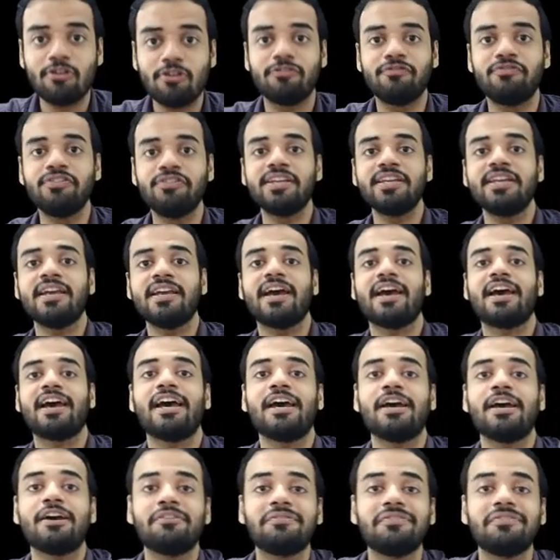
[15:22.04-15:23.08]
we
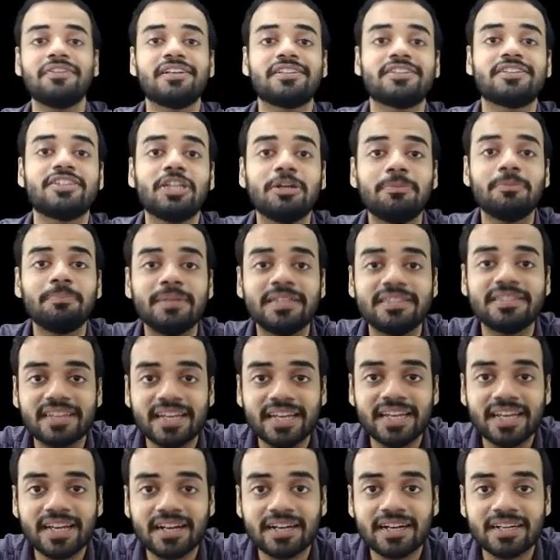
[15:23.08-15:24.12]
have the
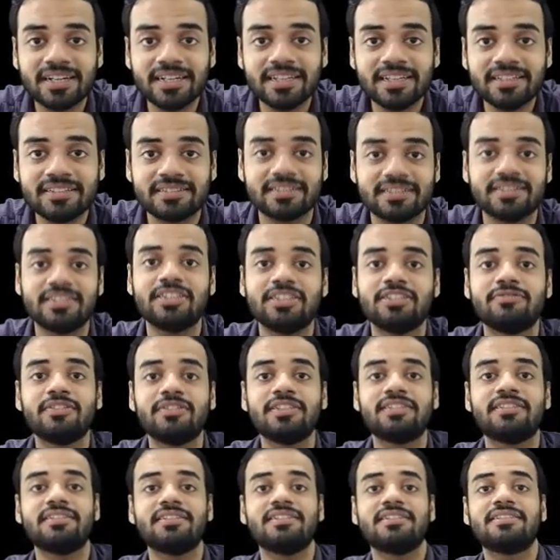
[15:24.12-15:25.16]
mesic conditions
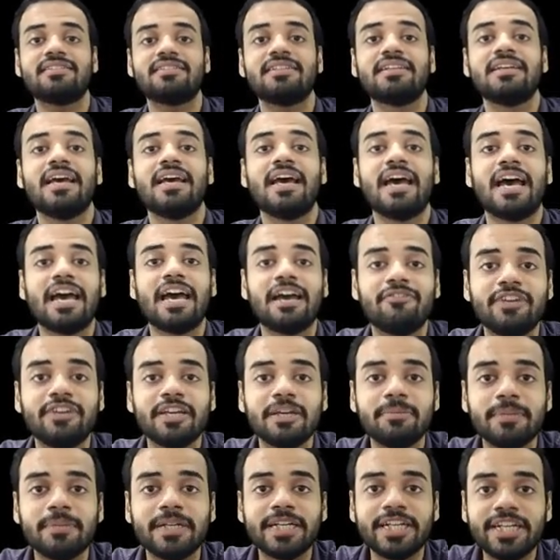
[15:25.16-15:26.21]
which is
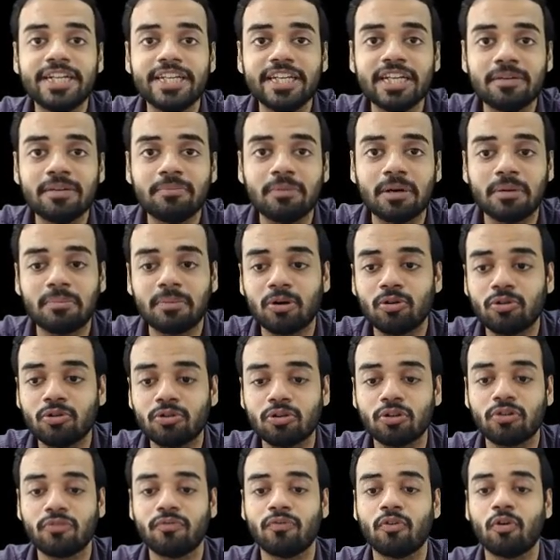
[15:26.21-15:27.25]
having medium
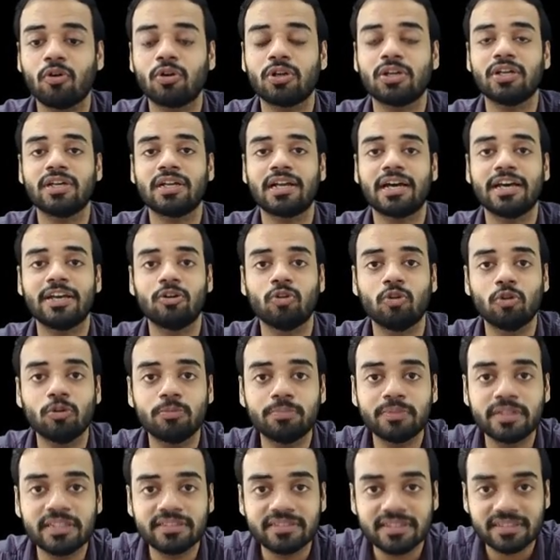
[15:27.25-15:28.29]
amount of water. I
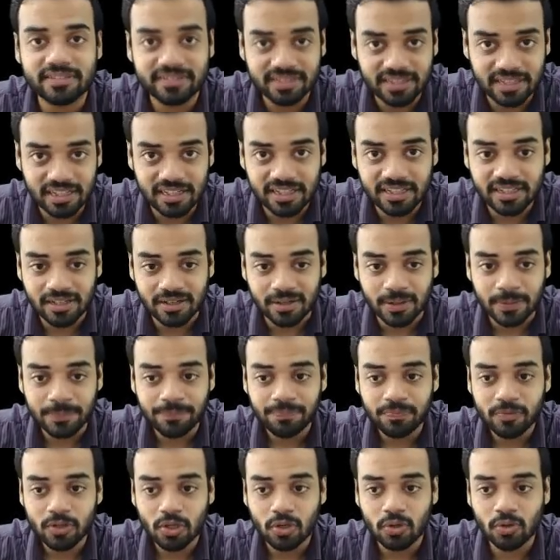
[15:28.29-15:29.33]
hope this is clear.
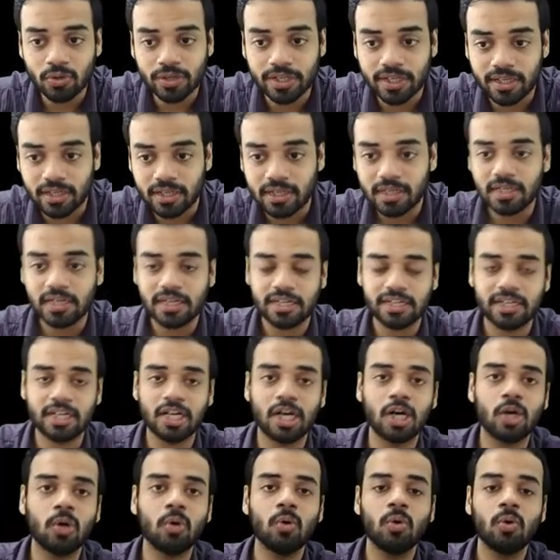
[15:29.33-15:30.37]
Okay,
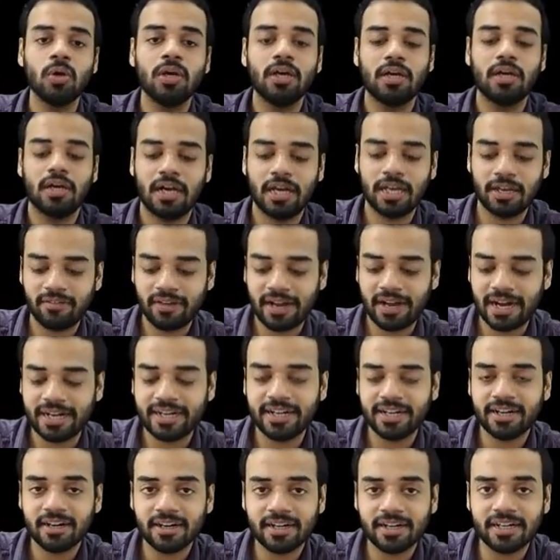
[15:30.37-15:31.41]
now I have
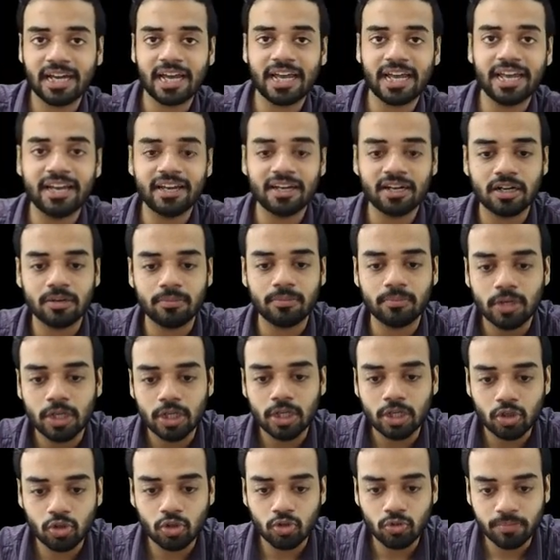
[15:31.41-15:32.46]
added a diagram
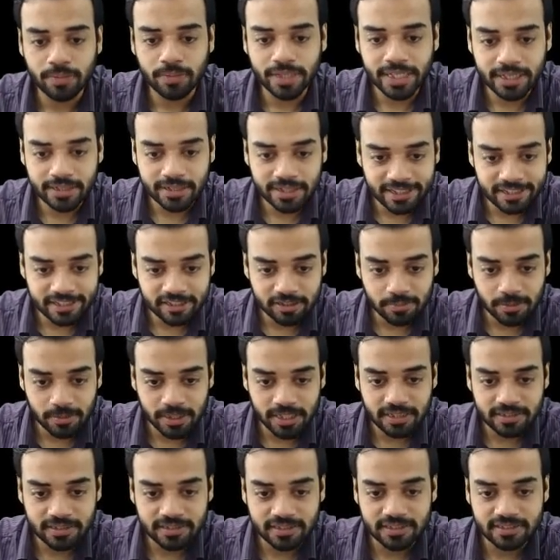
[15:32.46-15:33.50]
to make the
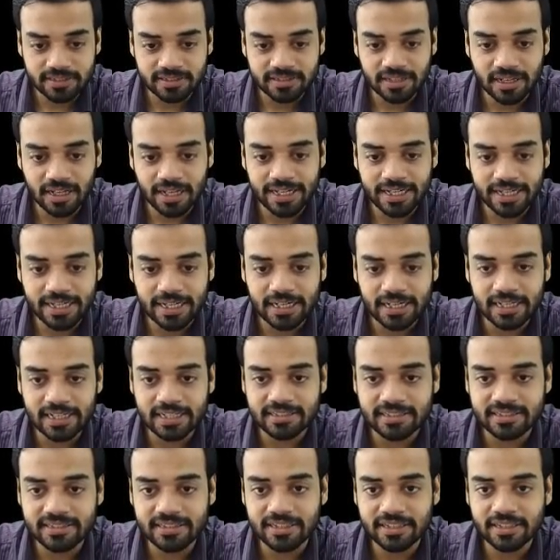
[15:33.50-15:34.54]
explanation slightly
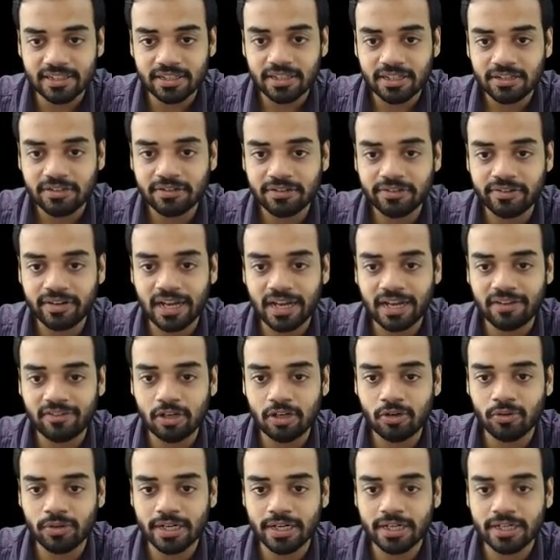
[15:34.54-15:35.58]
easier. We will have a
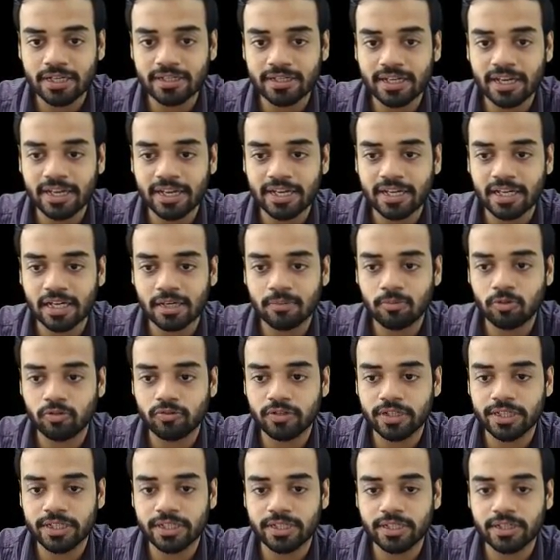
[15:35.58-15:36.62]
look at the diagram
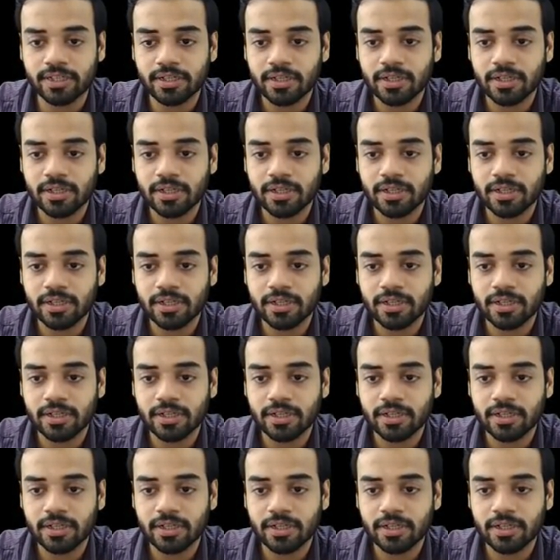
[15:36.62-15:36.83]
over here.